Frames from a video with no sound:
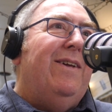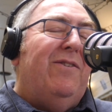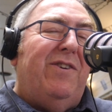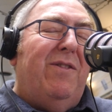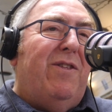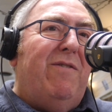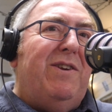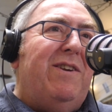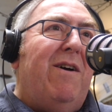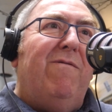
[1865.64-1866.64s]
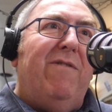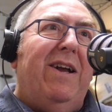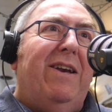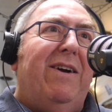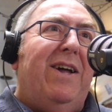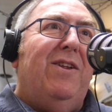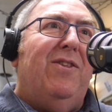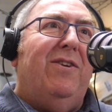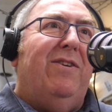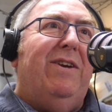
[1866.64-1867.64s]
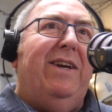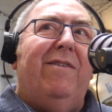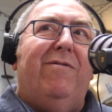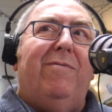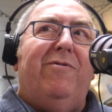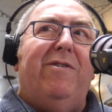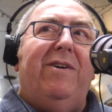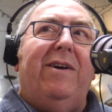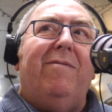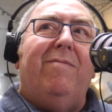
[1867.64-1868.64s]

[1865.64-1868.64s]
So there is no failure anything till you give up trying.